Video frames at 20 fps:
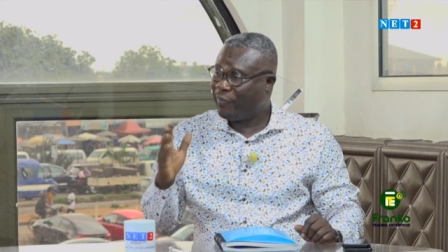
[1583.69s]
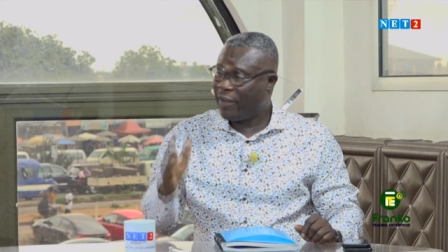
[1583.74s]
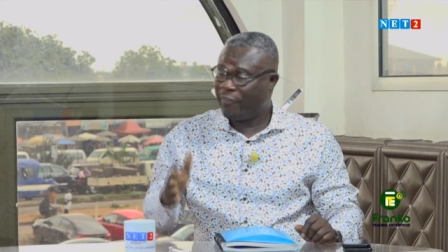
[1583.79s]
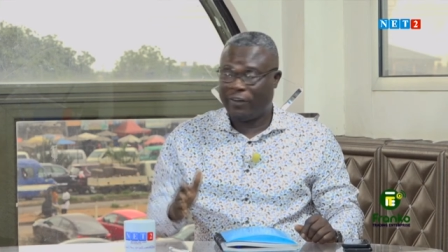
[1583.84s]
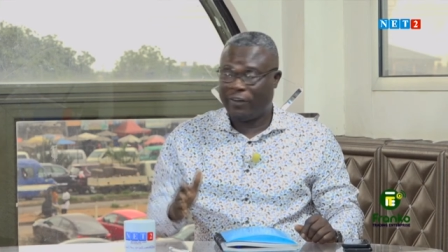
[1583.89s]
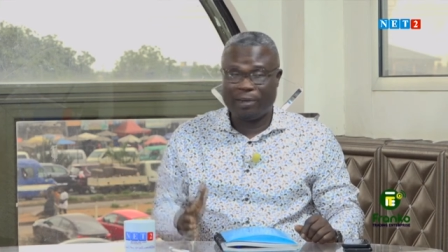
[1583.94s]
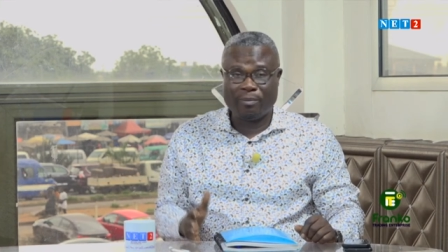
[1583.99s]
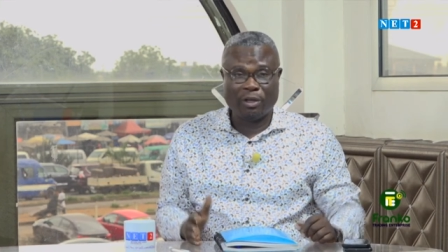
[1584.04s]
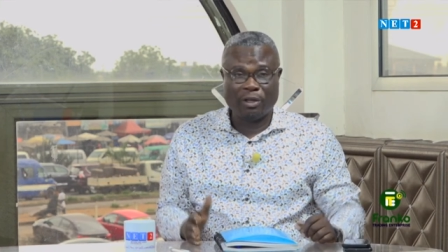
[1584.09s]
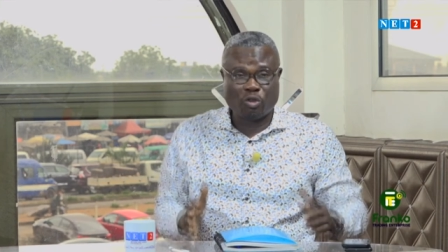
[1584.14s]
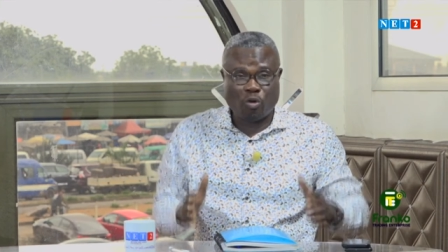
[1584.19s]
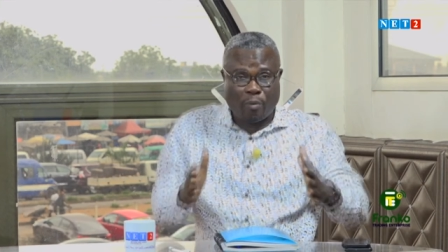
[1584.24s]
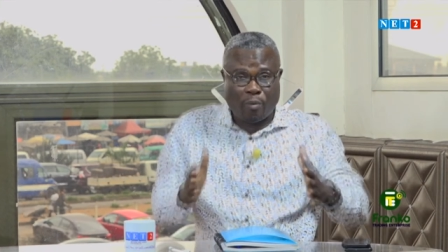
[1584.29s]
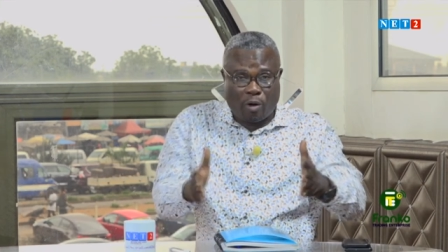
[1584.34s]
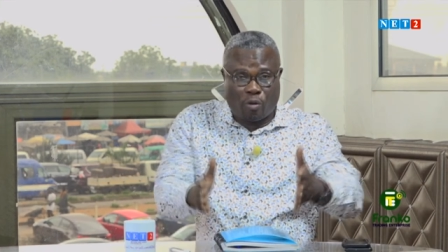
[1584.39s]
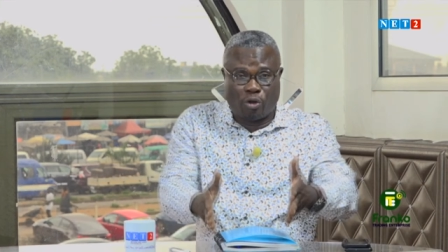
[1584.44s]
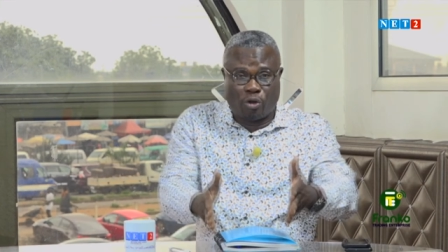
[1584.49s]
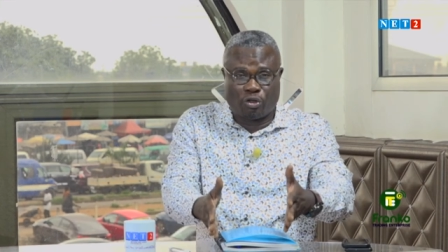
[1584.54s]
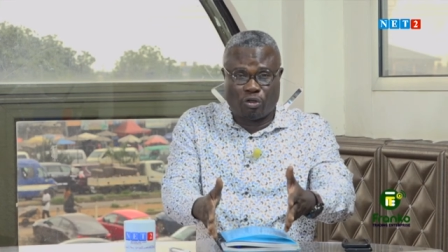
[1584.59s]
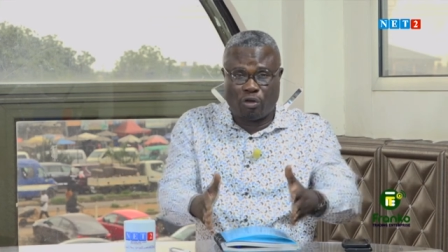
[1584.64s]
five months, we
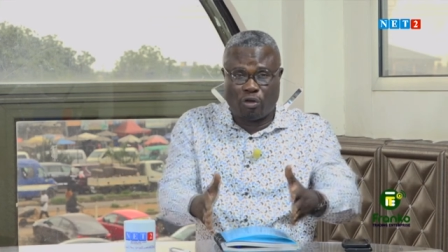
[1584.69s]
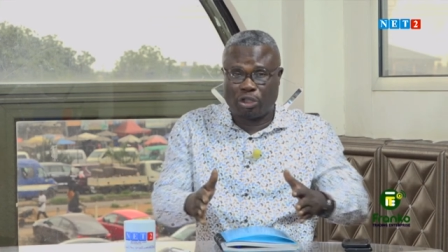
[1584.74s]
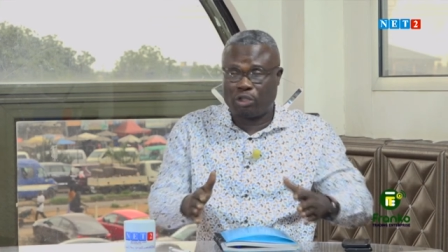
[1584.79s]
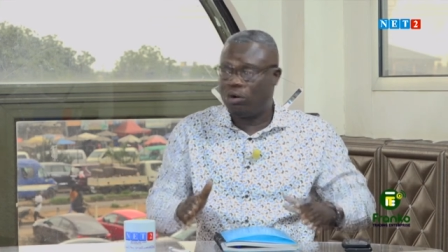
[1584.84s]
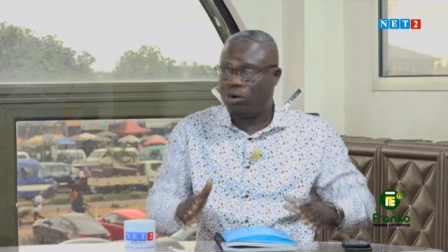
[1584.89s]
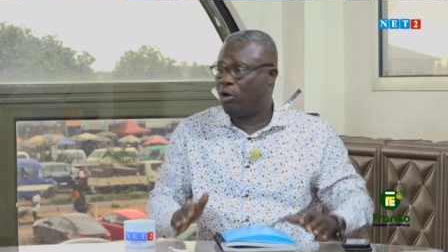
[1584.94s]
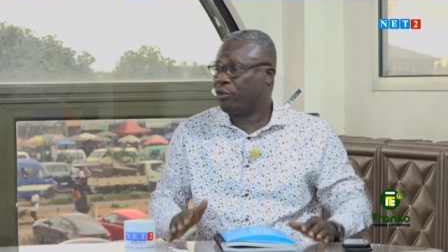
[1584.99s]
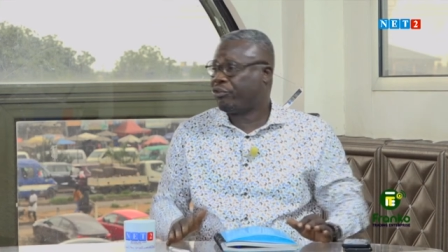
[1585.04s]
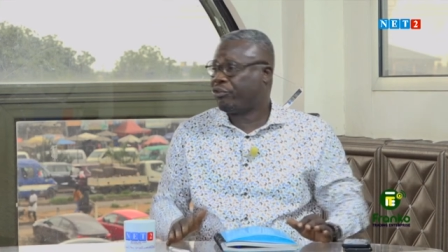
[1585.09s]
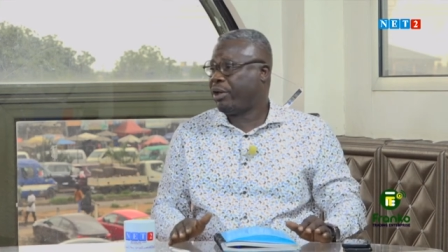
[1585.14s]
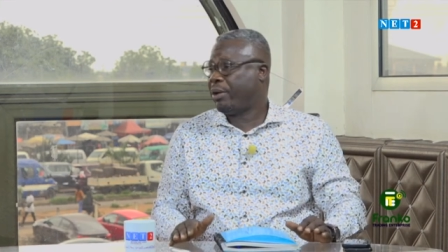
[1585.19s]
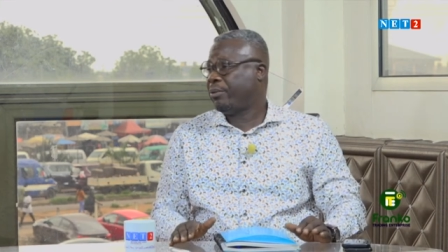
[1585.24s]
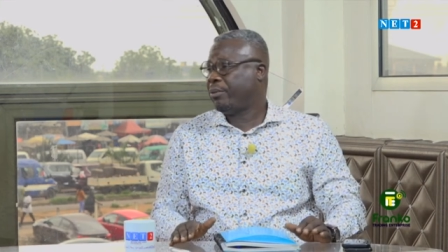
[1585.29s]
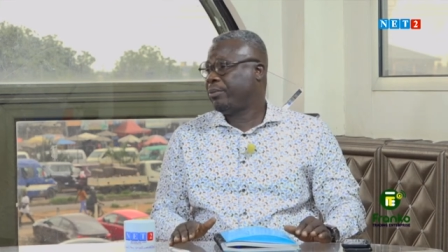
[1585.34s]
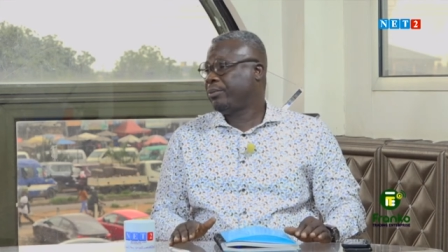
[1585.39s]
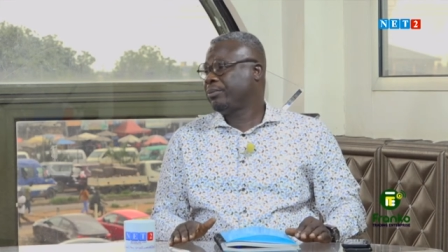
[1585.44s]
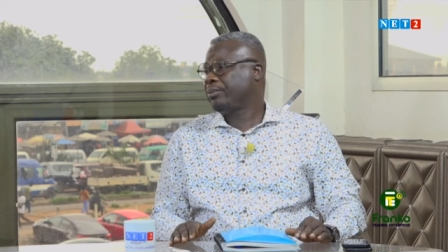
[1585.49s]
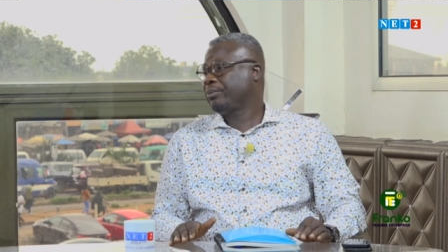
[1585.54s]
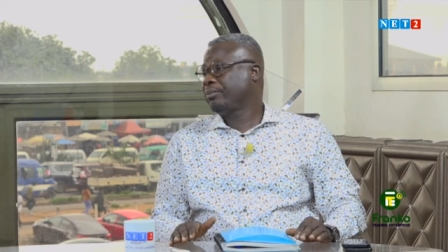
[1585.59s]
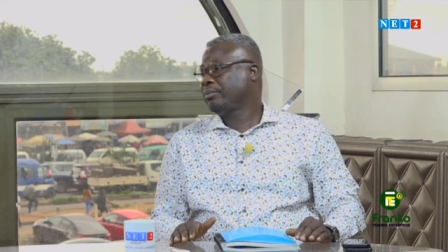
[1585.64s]
continue to hold trail.